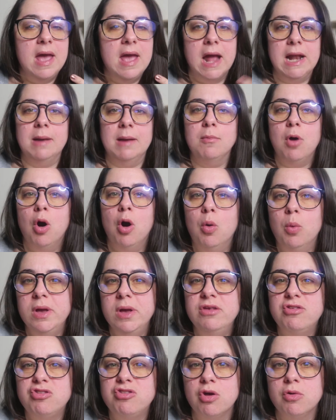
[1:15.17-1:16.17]
and I'm
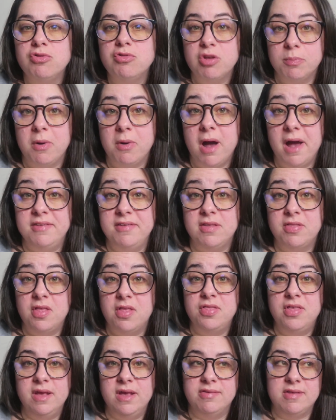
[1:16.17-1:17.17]
always so surprised at
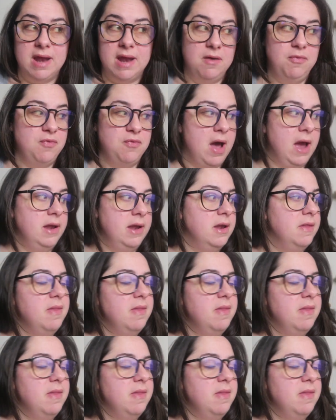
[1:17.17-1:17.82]
the things that I find